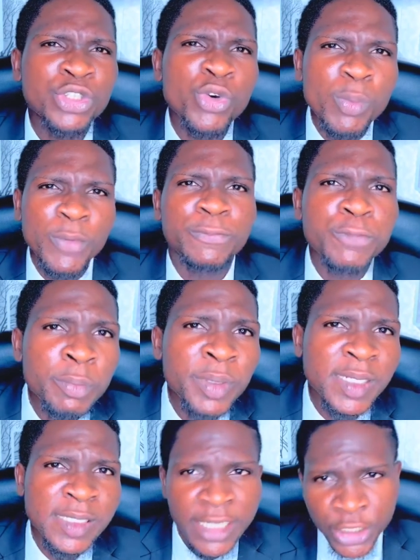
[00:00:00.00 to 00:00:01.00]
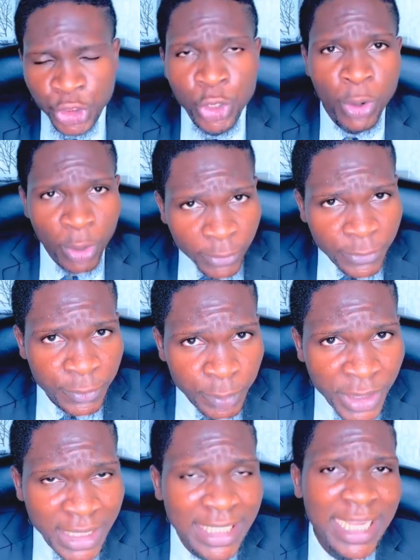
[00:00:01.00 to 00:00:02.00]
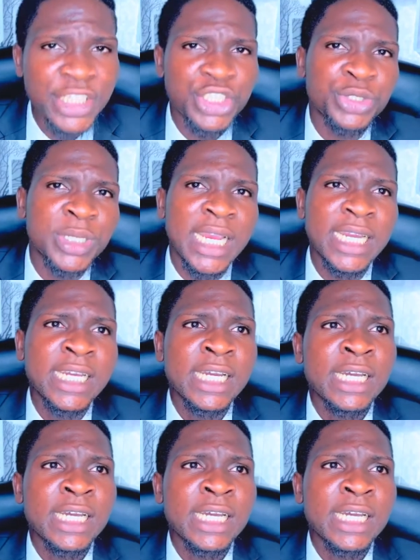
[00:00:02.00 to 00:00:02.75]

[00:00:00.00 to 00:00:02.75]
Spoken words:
homophobic nature of being in Nigeria,